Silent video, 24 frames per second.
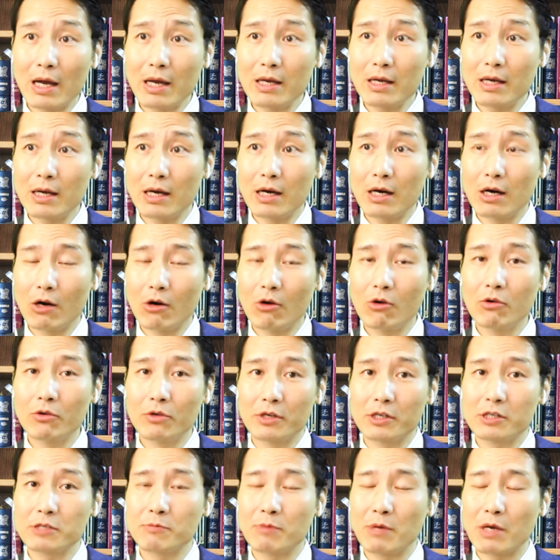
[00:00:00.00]
my
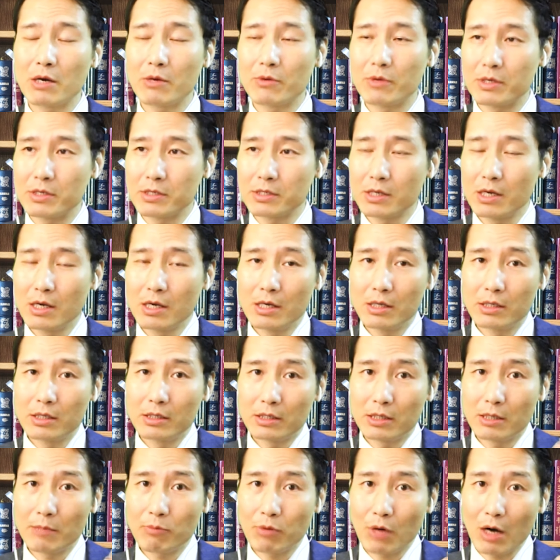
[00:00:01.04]
own experience,
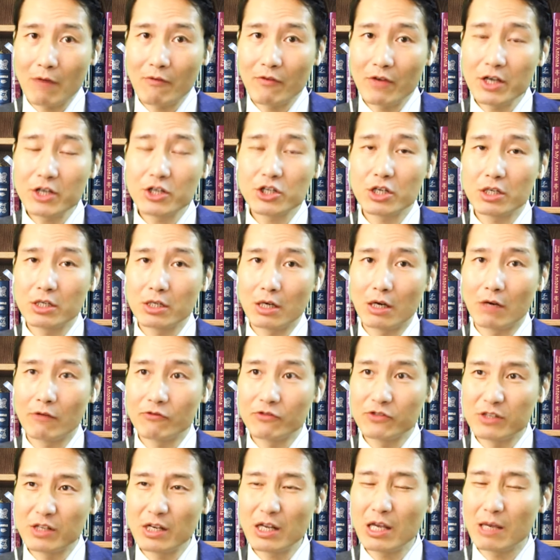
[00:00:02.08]
deprivation
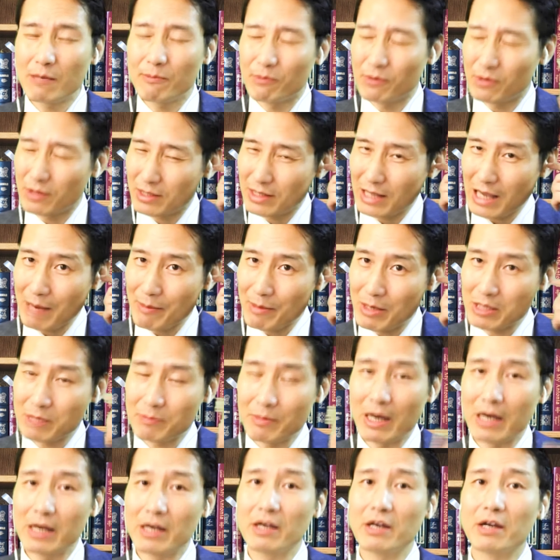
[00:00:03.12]
of sleep
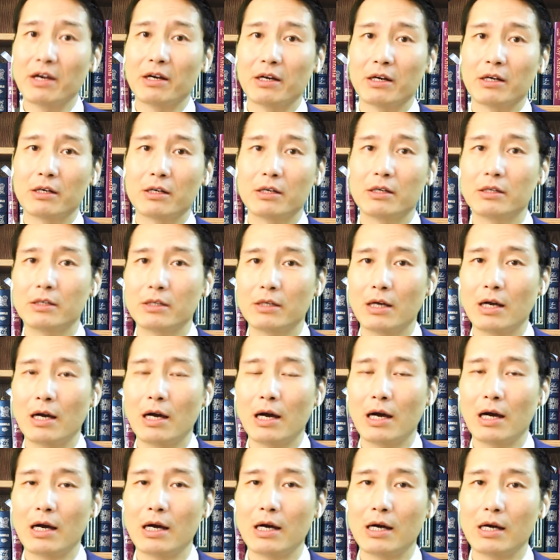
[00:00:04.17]
damaged my ear.
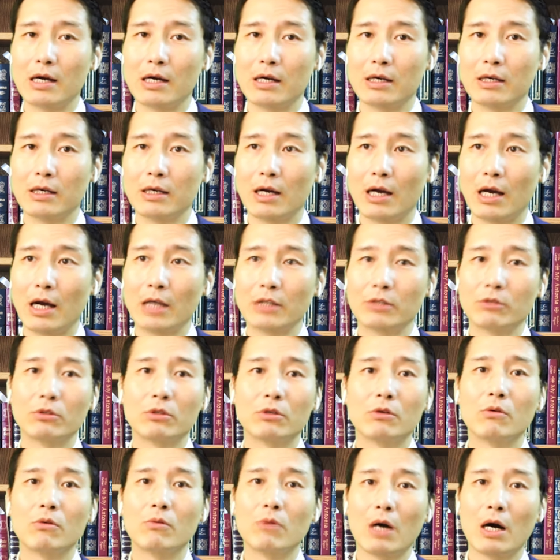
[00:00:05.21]
I
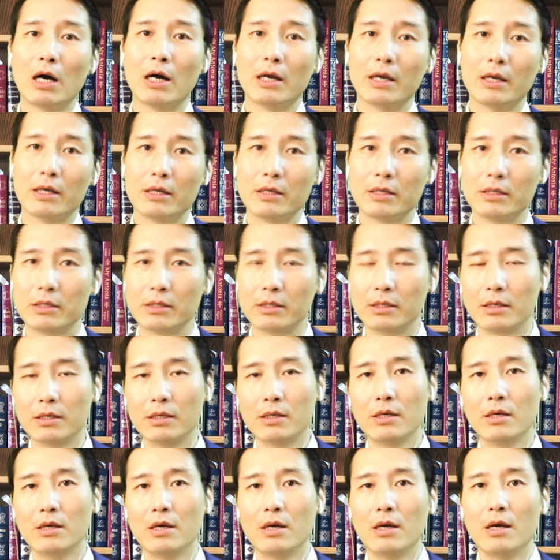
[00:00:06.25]
don't know why.
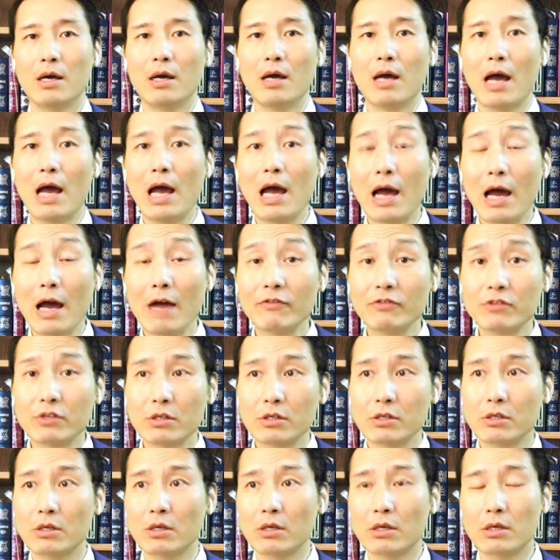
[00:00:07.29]

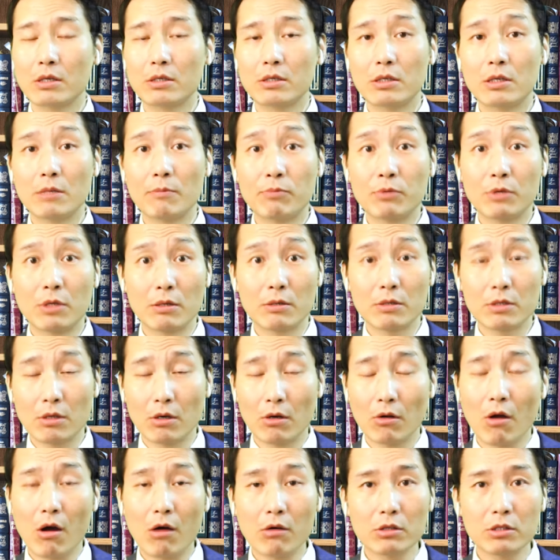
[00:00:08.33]
After
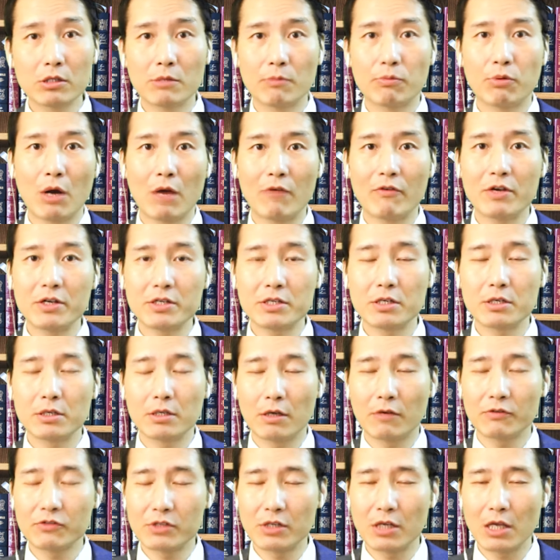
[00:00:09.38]
long
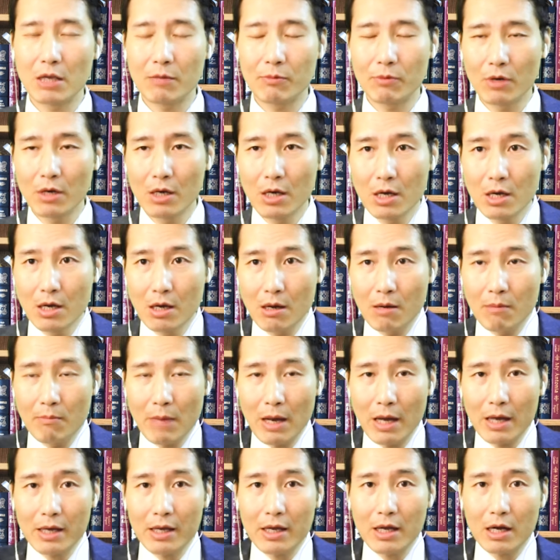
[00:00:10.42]
deprivation of sleep,
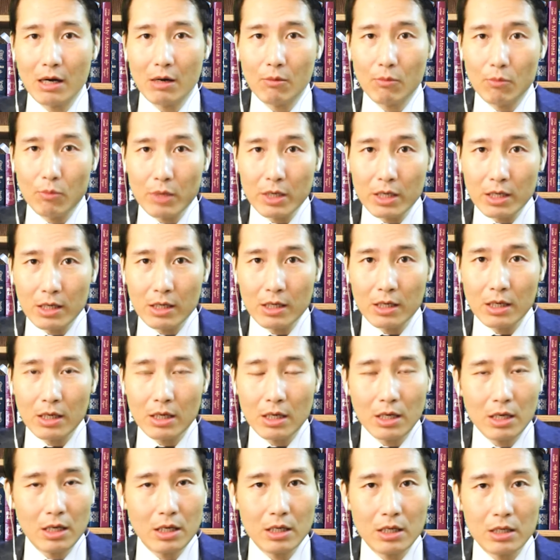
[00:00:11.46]
my ear
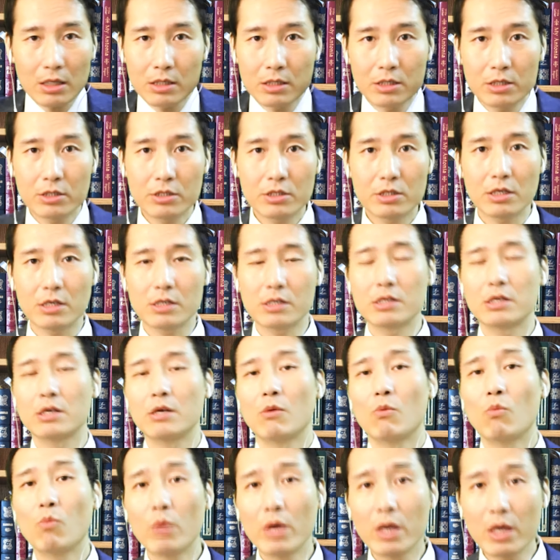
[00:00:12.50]

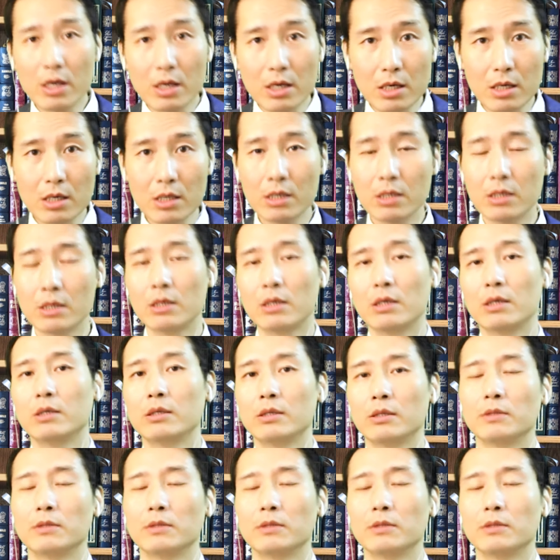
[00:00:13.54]
just wing.